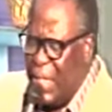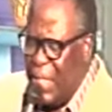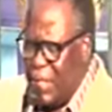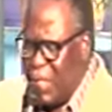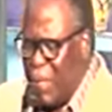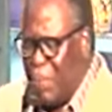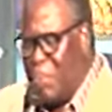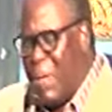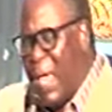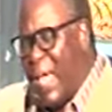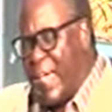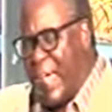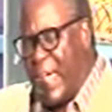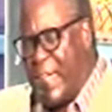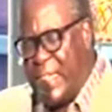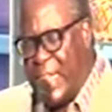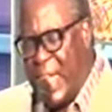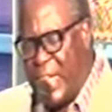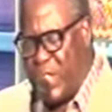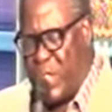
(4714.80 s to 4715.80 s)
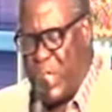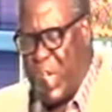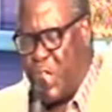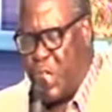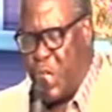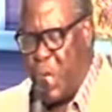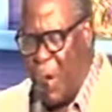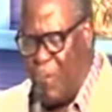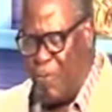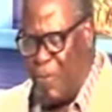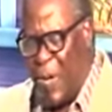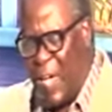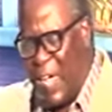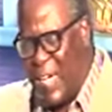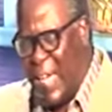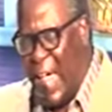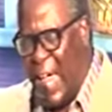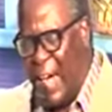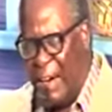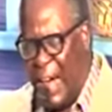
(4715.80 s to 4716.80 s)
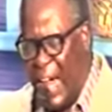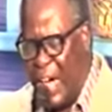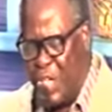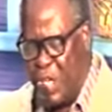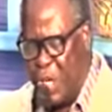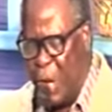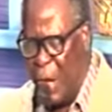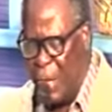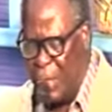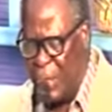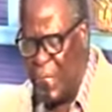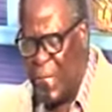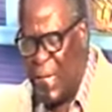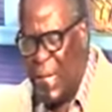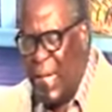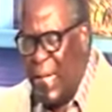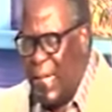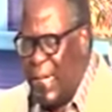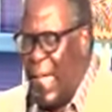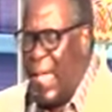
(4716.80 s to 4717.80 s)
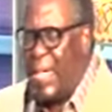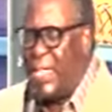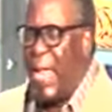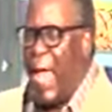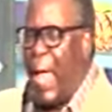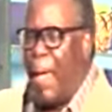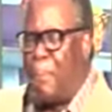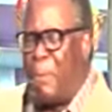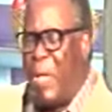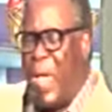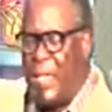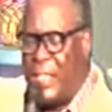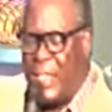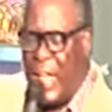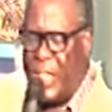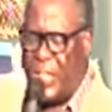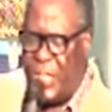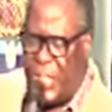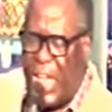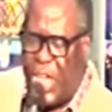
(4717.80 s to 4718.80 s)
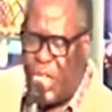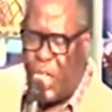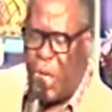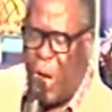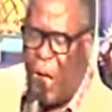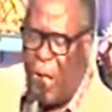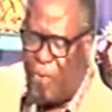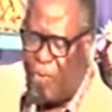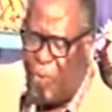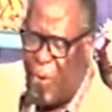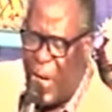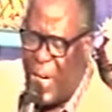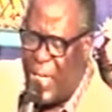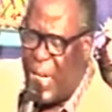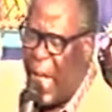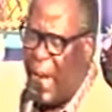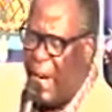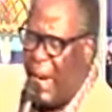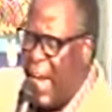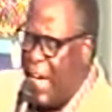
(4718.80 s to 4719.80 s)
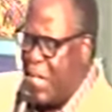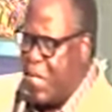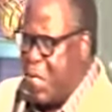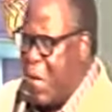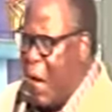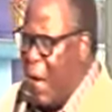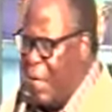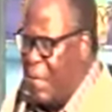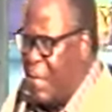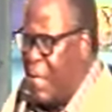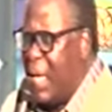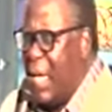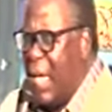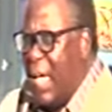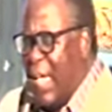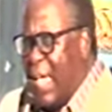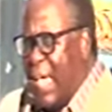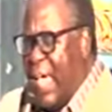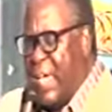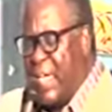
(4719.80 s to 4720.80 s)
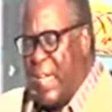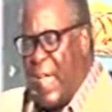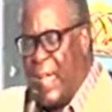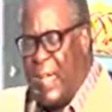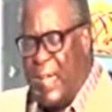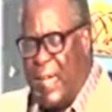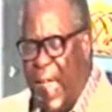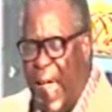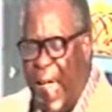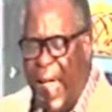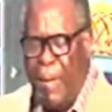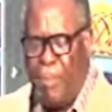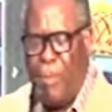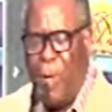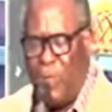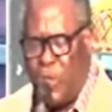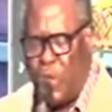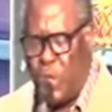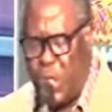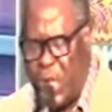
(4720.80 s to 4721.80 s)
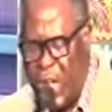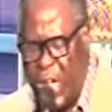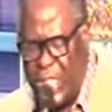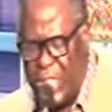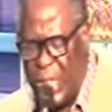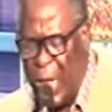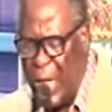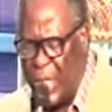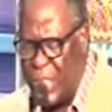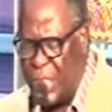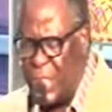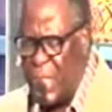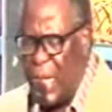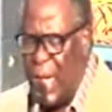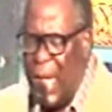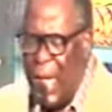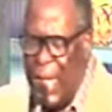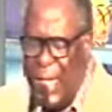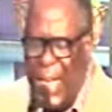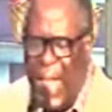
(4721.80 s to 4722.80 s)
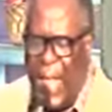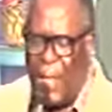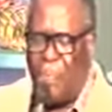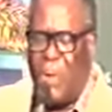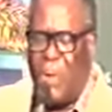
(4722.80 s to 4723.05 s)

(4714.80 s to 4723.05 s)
to make a decision for a direction. Let there be a decision for a direction. In the name of Jesus, let